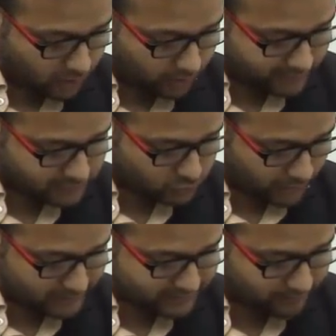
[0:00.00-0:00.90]
on a
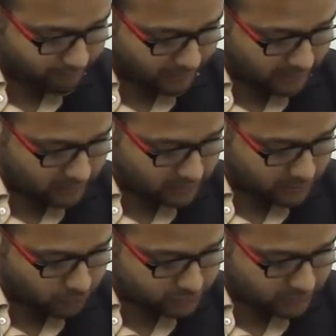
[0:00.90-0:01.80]
soil sample
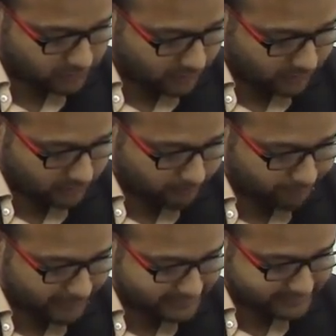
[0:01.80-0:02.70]
using a
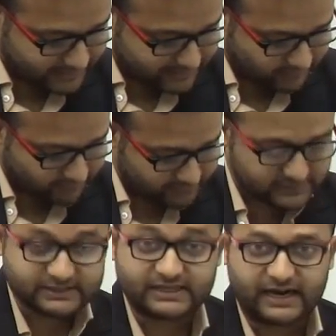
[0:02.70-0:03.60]
complete set of
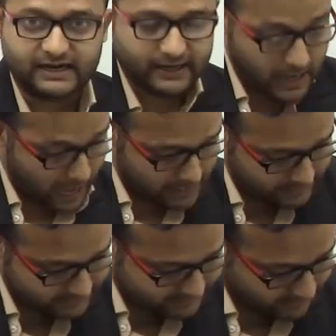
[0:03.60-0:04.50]
standard
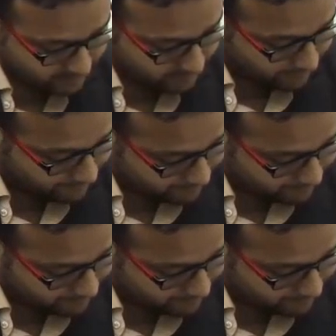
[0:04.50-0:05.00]
IS sieve.